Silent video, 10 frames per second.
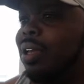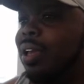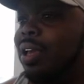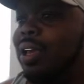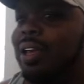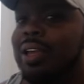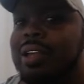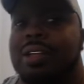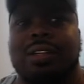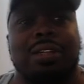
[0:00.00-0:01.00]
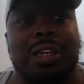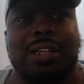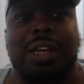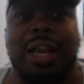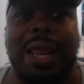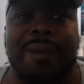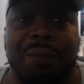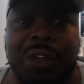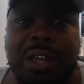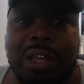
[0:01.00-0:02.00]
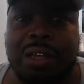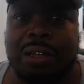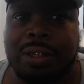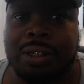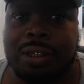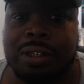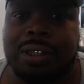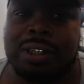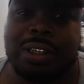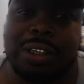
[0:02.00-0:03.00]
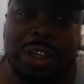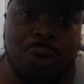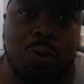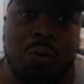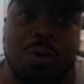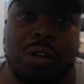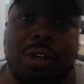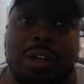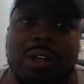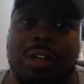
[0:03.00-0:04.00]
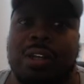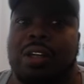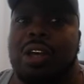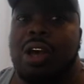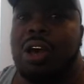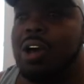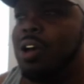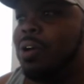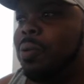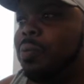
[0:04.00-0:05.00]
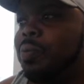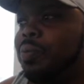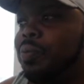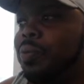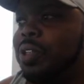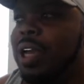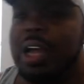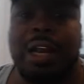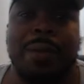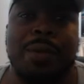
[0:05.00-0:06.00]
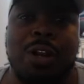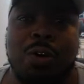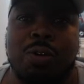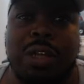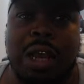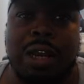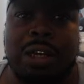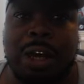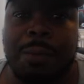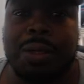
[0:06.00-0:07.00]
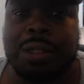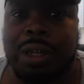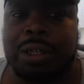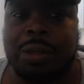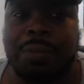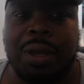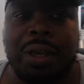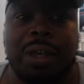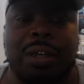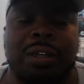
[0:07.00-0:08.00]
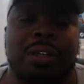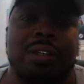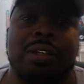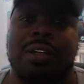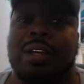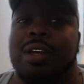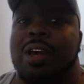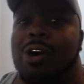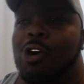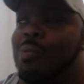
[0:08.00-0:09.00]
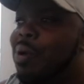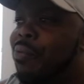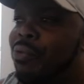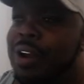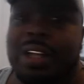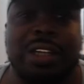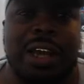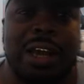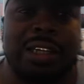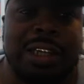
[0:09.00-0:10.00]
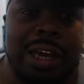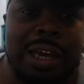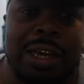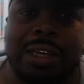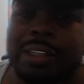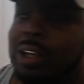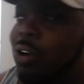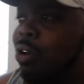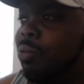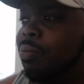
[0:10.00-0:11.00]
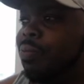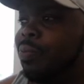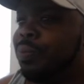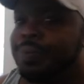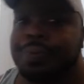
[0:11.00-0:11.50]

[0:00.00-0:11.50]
And he's a lefty. So, um, y'all let me know down in the comment section, man. All my franchise guys, all them